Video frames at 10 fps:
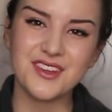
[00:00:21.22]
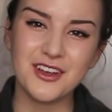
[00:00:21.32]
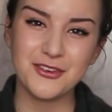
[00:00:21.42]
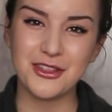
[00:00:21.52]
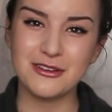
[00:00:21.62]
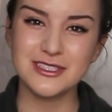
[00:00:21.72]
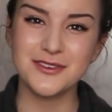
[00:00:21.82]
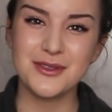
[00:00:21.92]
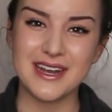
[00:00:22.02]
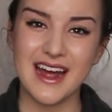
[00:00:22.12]
For those of
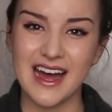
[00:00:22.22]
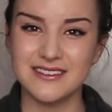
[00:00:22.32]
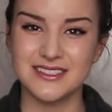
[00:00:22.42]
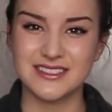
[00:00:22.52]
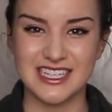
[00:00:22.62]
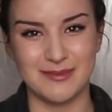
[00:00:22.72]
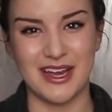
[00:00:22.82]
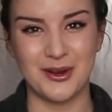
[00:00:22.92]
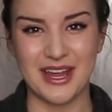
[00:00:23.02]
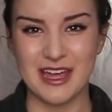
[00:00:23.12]
you that haven't seen
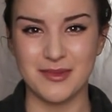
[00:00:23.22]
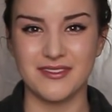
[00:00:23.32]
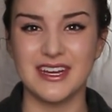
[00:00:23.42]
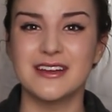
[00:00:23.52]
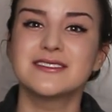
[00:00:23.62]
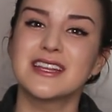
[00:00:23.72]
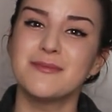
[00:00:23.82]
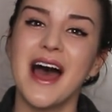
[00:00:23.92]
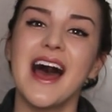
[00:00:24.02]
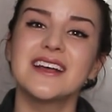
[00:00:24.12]
my Orkambi videos in the
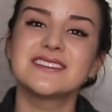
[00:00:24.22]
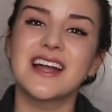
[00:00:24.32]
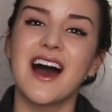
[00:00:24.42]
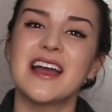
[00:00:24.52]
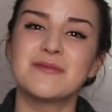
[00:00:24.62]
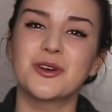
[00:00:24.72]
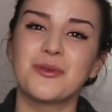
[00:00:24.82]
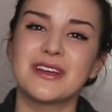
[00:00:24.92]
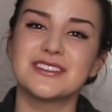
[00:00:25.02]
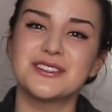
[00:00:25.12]
past, I am
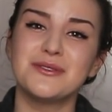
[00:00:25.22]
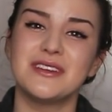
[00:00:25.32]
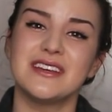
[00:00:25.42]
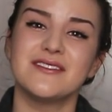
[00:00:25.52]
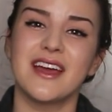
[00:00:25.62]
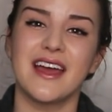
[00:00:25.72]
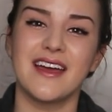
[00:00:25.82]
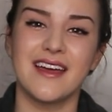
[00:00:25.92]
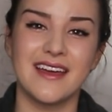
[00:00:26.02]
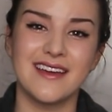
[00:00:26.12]
going to leave
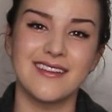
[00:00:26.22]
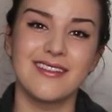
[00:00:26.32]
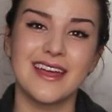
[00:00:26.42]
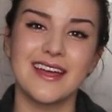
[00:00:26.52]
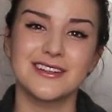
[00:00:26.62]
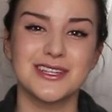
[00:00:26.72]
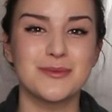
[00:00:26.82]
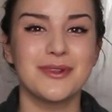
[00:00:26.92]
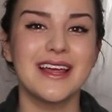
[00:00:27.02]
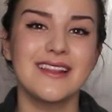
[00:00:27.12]
a link to the
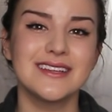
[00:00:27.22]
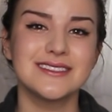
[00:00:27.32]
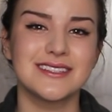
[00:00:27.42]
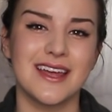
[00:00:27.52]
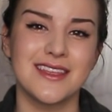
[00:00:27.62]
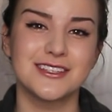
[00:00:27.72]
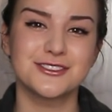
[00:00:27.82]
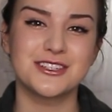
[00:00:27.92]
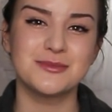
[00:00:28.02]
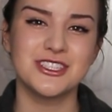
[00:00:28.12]
playlist in the
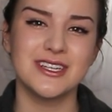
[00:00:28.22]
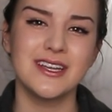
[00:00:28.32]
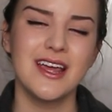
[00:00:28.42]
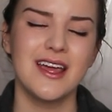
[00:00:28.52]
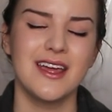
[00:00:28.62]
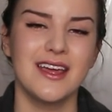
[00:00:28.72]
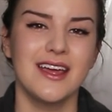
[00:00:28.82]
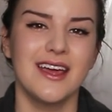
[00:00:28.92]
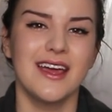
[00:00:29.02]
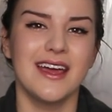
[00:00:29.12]
description.
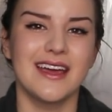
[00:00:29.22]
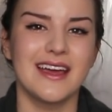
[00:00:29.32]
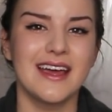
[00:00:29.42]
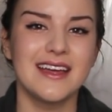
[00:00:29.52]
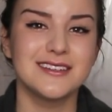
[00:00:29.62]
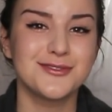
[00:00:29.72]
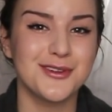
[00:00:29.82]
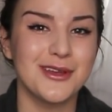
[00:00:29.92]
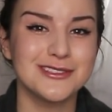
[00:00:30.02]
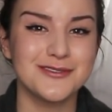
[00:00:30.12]
And
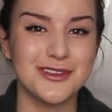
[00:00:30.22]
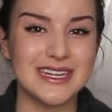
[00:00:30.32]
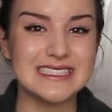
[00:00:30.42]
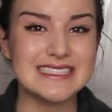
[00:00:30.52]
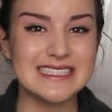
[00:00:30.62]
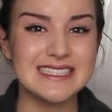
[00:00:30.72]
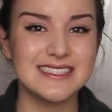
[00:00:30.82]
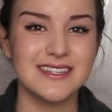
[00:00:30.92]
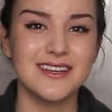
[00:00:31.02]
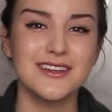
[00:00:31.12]
for those of you that did
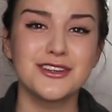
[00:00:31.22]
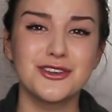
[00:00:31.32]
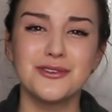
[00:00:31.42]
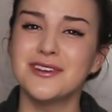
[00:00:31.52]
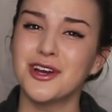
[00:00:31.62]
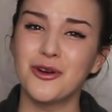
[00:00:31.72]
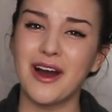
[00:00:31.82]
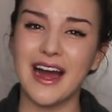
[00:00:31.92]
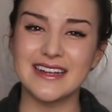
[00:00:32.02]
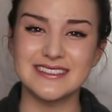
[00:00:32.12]
see, you
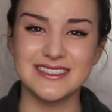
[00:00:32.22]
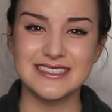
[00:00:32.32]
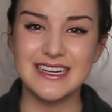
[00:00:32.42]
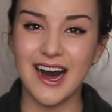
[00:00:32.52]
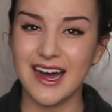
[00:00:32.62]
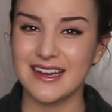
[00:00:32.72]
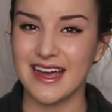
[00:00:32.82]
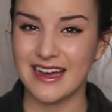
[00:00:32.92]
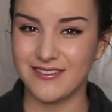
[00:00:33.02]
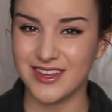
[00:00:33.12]
know I did not
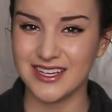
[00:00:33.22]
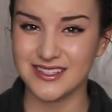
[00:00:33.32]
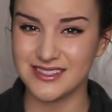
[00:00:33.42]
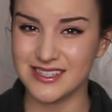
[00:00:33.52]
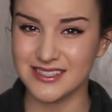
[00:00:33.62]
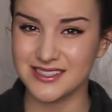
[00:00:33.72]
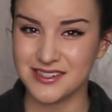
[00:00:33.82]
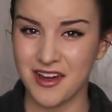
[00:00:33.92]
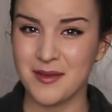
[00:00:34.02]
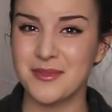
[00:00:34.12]
have the easiest
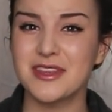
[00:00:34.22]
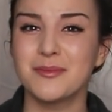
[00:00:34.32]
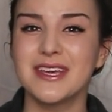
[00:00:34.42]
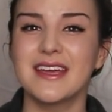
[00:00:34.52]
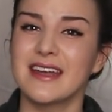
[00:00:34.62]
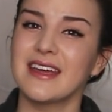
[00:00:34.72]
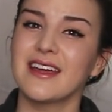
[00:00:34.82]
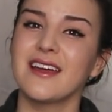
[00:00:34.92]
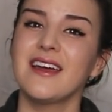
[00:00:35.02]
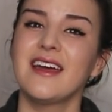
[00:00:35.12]
time in the beginning,